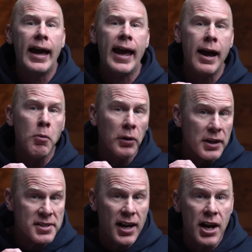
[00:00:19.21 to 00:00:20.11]
and we'll
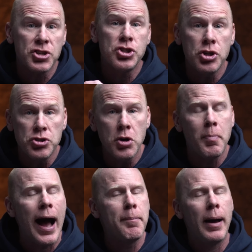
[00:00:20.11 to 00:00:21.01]
discuss should you
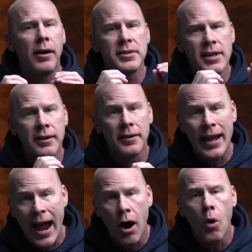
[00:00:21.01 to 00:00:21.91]
buy Palantir
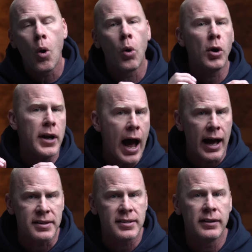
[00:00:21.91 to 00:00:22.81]
now or not.